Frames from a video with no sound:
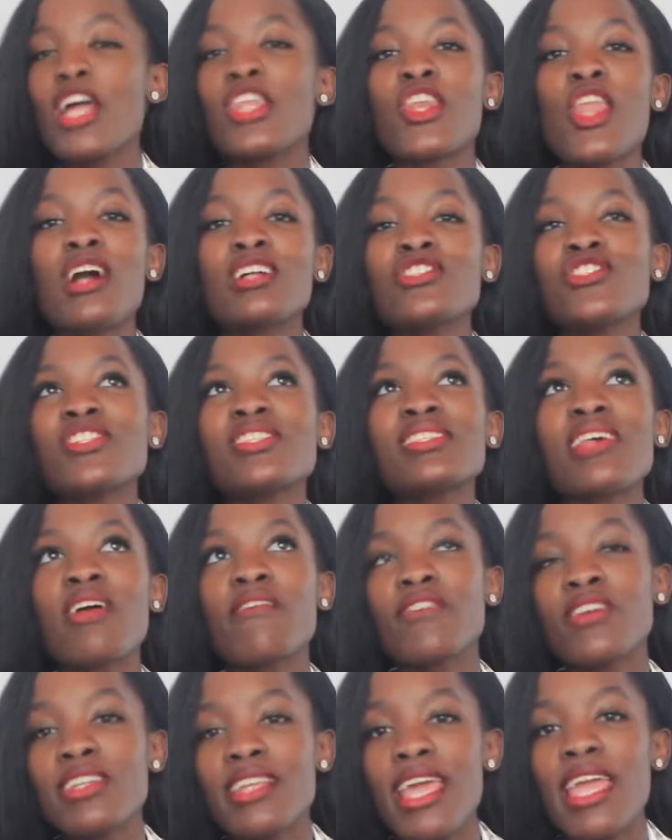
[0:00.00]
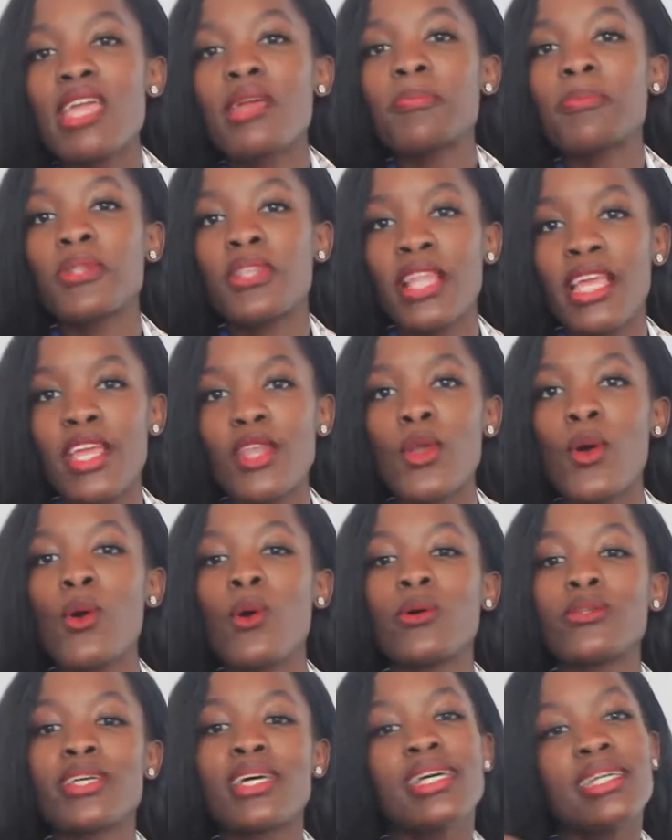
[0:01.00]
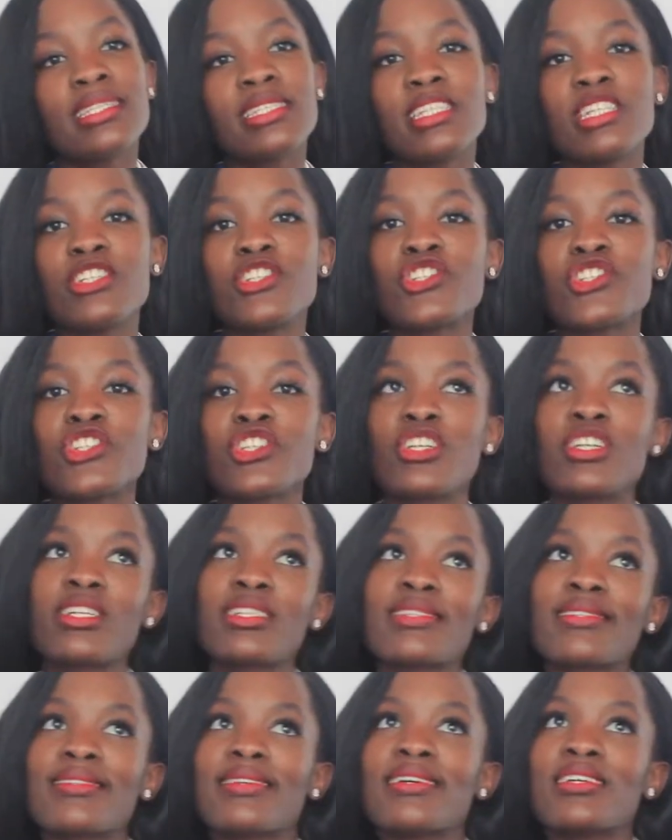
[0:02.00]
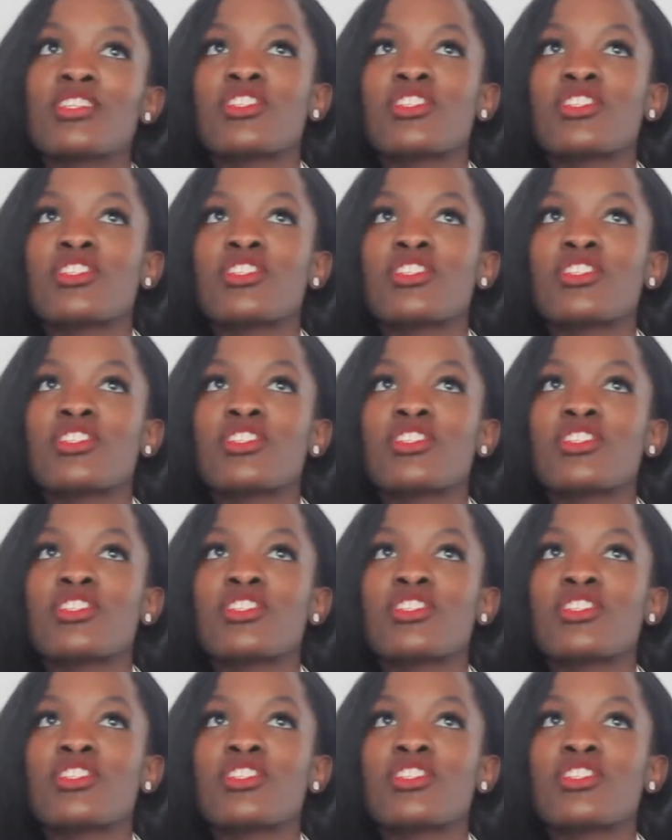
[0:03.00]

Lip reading: Not just everyday plain old t-shirt,